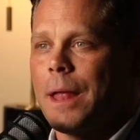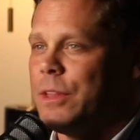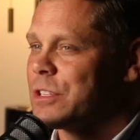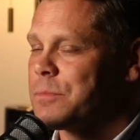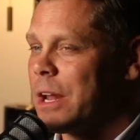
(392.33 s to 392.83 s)

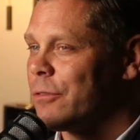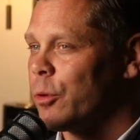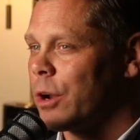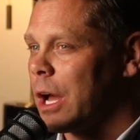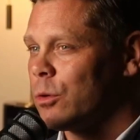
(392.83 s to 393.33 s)
This
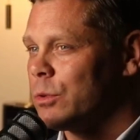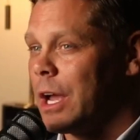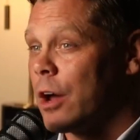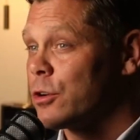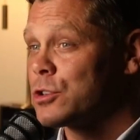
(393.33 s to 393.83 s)
metaphor not
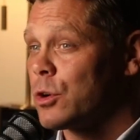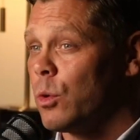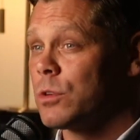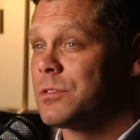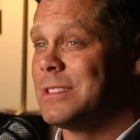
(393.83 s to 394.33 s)
only
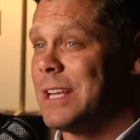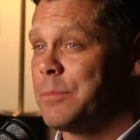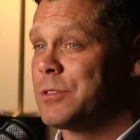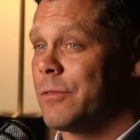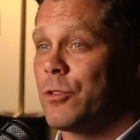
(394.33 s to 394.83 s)
underscores the
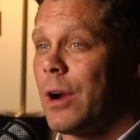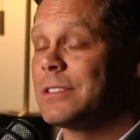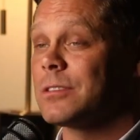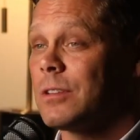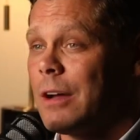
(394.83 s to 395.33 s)
depths of
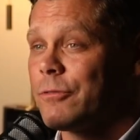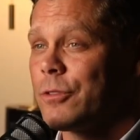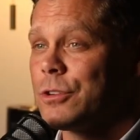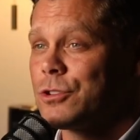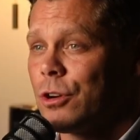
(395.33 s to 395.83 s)
Christ's love for
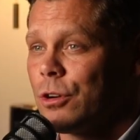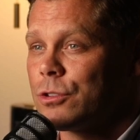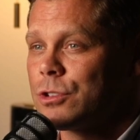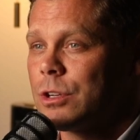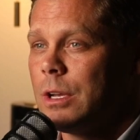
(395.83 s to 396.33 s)
the
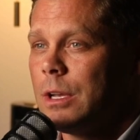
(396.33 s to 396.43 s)
church,